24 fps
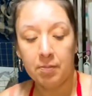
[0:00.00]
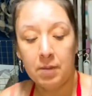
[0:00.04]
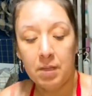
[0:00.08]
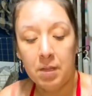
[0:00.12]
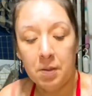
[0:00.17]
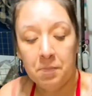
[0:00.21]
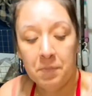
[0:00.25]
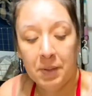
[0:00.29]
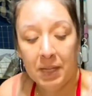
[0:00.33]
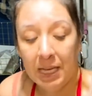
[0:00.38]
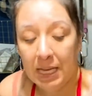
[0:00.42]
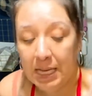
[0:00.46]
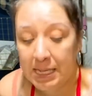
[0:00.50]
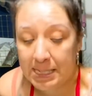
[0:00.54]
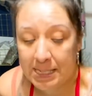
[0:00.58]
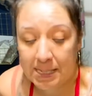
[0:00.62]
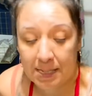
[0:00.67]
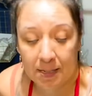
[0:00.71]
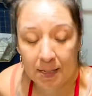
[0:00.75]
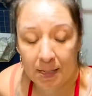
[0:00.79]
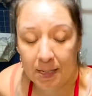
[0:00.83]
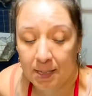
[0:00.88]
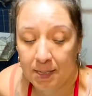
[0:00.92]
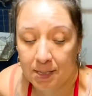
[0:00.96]
Because
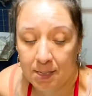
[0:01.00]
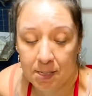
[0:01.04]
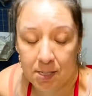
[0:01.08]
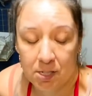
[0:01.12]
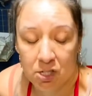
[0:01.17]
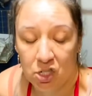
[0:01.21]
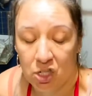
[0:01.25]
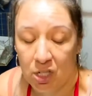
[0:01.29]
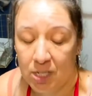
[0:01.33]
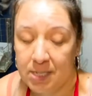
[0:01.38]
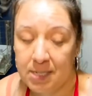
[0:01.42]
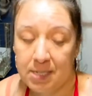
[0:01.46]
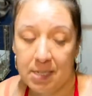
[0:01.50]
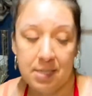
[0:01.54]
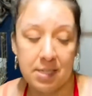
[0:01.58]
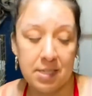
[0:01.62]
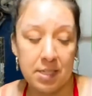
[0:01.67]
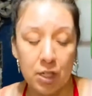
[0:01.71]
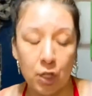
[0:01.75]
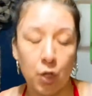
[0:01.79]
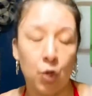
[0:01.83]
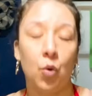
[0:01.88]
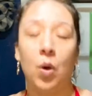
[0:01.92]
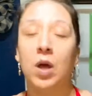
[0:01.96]
it's an
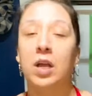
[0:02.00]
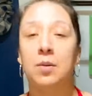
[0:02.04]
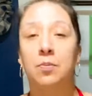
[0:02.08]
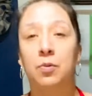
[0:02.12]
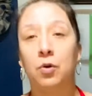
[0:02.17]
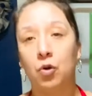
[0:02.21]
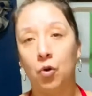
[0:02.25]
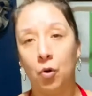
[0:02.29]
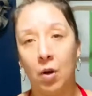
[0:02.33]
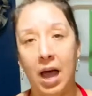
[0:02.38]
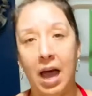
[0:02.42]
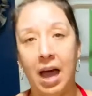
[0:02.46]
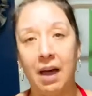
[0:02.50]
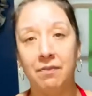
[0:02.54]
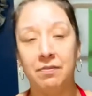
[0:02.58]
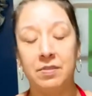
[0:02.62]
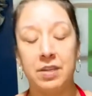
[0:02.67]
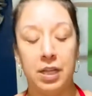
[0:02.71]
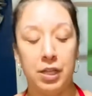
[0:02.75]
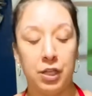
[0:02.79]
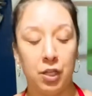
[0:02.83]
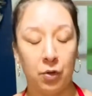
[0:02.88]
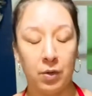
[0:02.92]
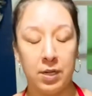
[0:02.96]
incredible craft.
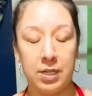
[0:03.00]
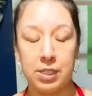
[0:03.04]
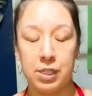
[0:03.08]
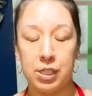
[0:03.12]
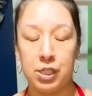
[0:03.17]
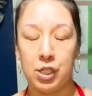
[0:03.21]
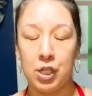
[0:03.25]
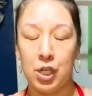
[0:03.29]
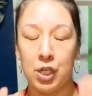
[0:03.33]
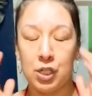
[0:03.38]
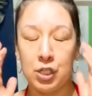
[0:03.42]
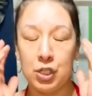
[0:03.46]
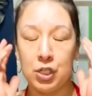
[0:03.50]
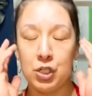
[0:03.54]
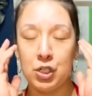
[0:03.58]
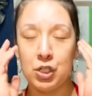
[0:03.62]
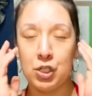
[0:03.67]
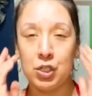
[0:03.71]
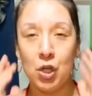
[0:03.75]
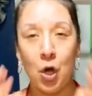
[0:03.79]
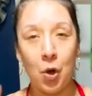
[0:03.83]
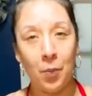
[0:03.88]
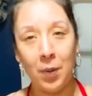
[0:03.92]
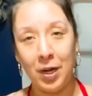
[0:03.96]
There is
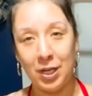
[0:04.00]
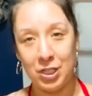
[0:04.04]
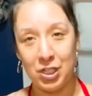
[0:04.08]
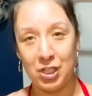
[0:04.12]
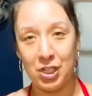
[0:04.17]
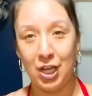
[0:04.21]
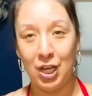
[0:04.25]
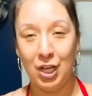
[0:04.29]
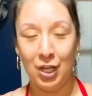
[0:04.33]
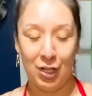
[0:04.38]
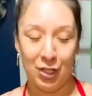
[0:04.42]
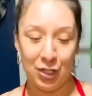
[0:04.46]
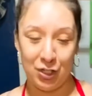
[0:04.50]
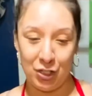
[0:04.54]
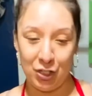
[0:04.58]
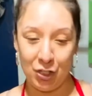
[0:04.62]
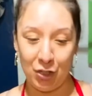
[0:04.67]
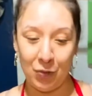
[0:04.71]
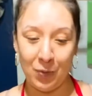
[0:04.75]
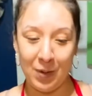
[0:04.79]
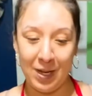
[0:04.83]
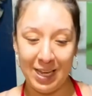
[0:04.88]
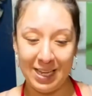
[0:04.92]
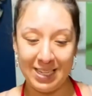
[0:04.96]
so much
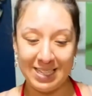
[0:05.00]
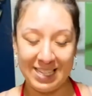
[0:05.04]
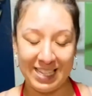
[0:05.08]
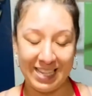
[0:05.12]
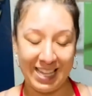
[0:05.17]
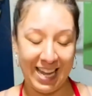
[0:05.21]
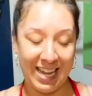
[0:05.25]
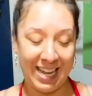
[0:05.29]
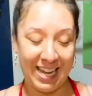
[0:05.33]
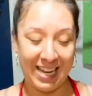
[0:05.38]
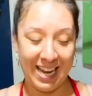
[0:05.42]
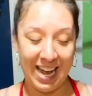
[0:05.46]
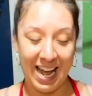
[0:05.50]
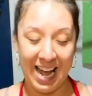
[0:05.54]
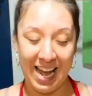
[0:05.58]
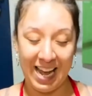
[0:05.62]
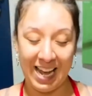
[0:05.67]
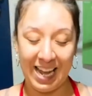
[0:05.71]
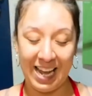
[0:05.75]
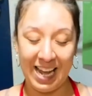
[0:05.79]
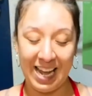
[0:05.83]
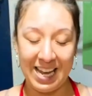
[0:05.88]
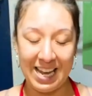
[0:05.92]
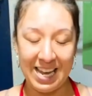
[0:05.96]
to it that
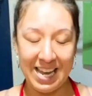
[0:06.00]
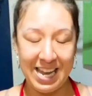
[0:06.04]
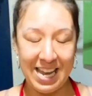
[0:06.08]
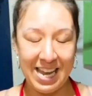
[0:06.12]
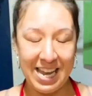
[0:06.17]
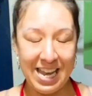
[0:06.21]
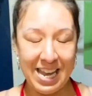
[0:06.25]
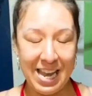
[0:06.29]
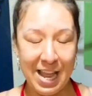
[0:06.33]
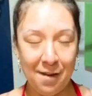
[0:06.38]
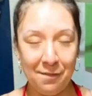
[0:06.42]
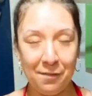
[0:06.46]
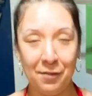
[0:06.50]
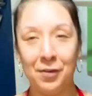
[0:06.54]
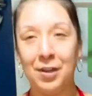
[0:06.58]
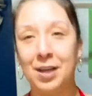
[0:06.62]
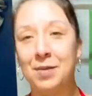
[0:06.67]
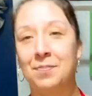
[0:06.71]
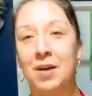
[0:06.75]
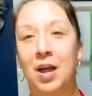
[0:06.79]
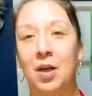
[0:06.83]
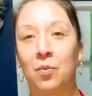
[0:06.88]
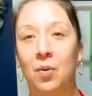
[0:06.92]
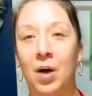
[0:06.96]
I never in
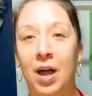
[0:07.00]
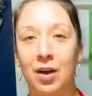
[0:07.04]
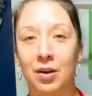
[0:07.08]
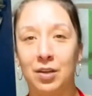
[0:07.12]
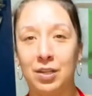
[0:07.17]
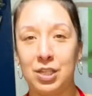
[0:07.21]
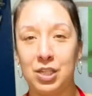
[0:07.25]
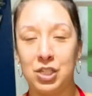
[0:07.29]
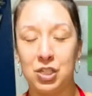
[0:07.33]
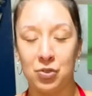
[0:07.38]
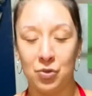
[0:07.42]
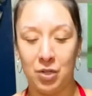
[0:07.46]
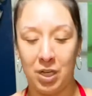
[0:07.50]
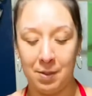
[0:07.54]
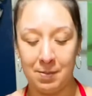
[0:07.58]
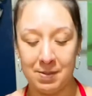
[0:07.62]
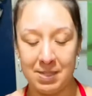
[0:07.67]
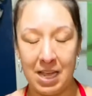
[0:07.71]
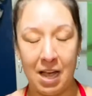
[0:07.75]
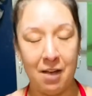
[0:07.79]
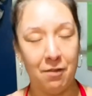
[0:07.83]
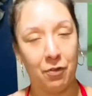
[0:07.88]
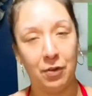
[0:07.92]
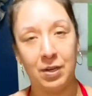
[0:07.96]
my wildest dreams
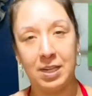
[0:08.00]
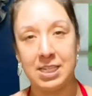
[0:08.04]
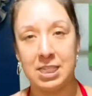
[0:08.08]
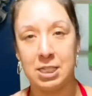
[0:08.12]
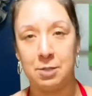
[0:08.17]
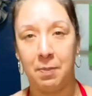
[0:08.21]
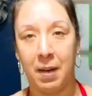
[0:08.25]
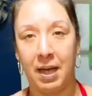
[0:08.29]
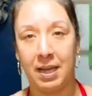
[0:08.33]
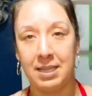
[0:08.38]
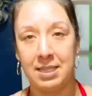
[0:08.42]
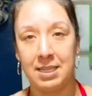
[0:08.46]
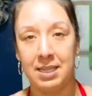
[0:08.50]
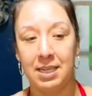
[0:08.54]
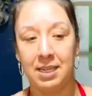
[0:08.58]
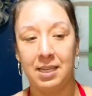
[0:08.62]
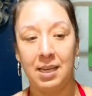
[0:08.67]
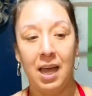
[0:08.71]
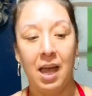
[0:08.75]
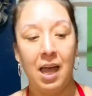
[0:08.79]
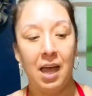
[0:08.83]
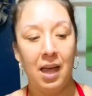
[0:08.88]
ever expected.